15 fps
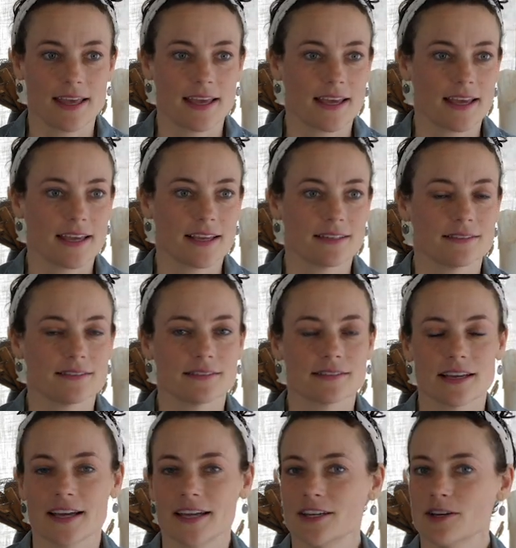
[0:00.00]
And
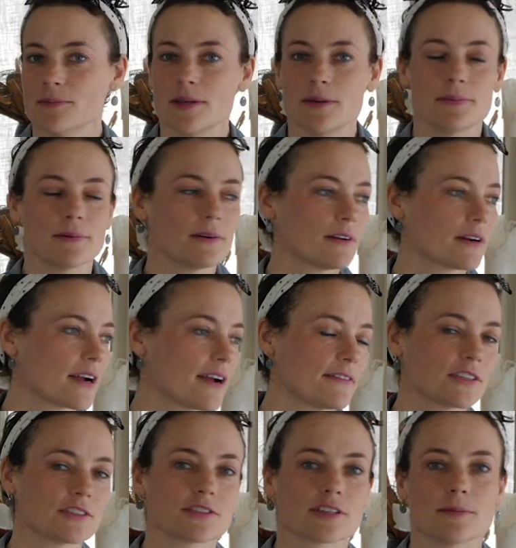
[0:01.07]
I know people are
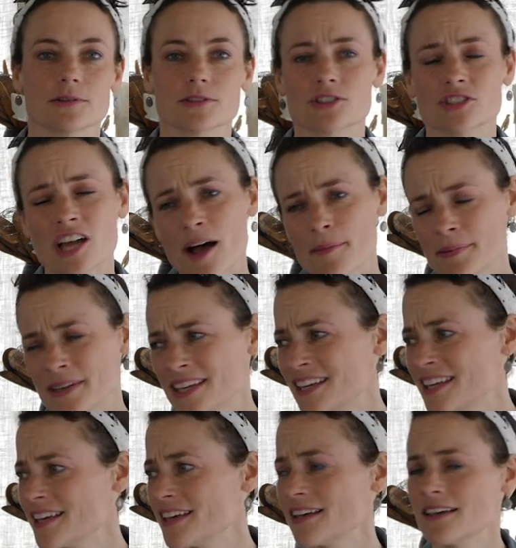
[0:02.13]
having trouble
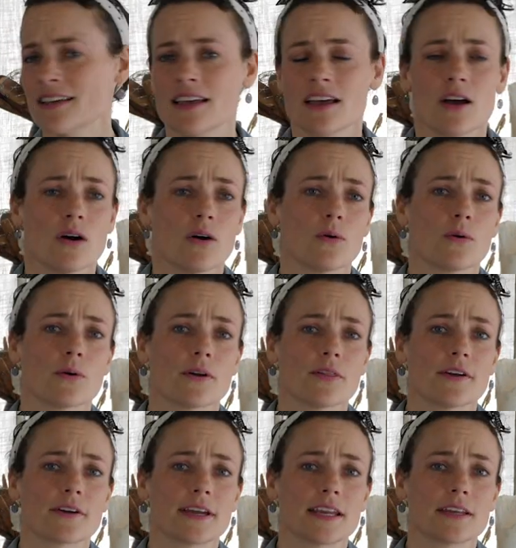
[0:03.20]
shopping, or
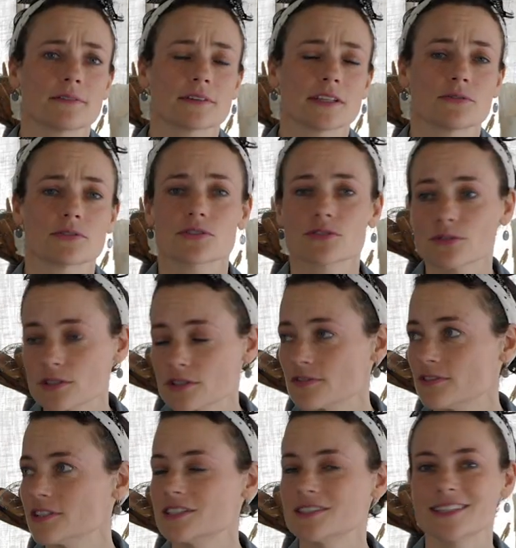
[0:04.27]
they're getting really
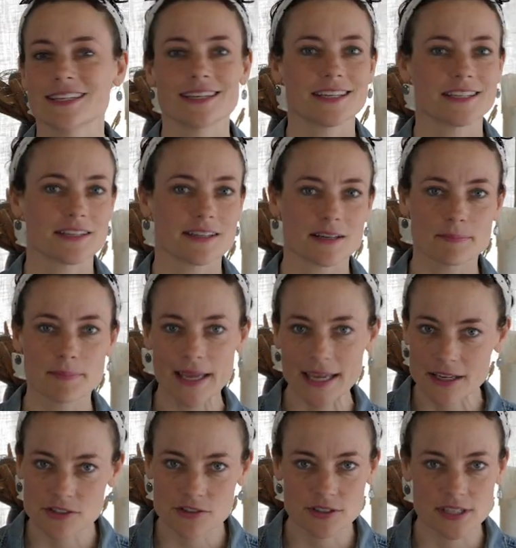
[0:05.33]
resourceful and digging into their
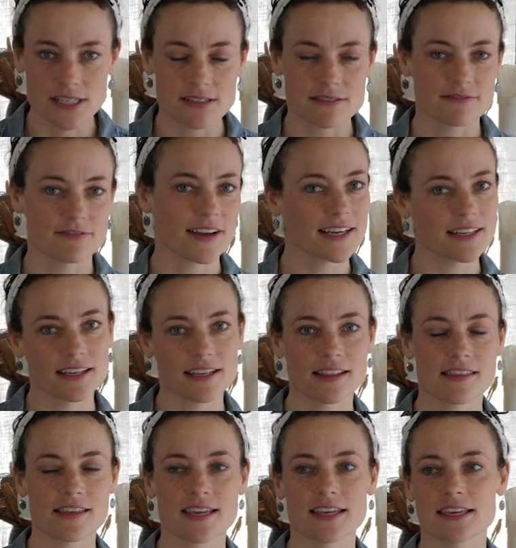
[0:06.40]
pantries and finding
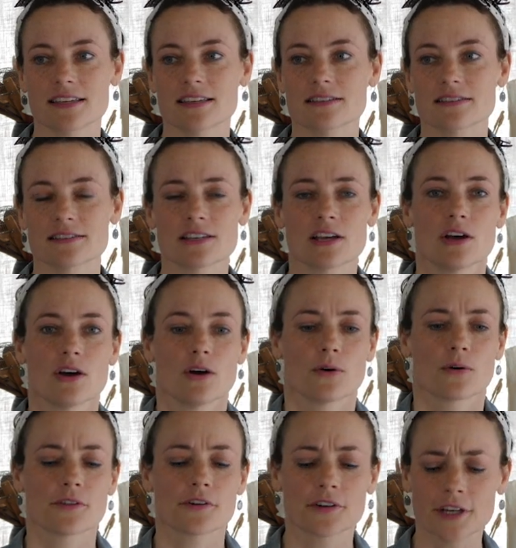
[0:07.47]
things,
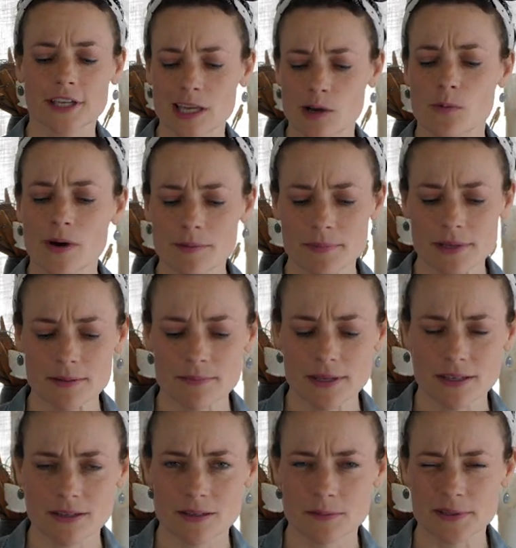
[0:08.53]
or they're cooking one big
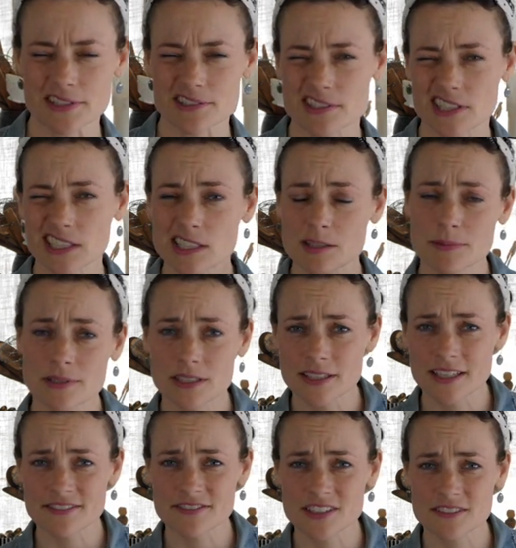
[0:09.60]
meal, but there's a little bit of
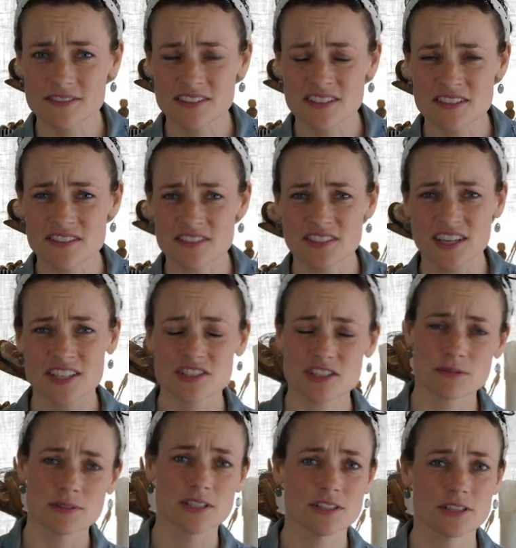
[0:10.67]
leftovers. They're not
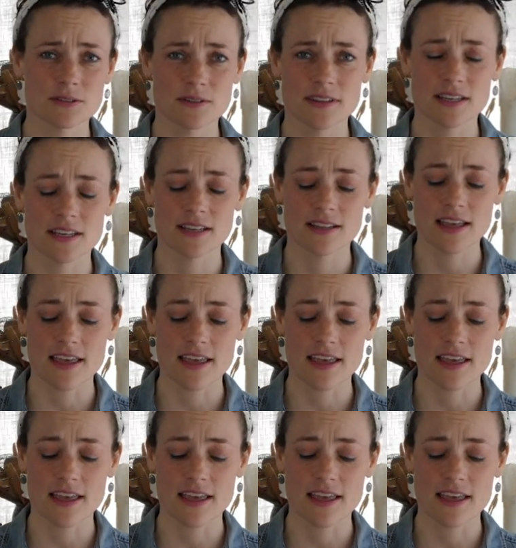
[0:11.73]
sure what to do with it.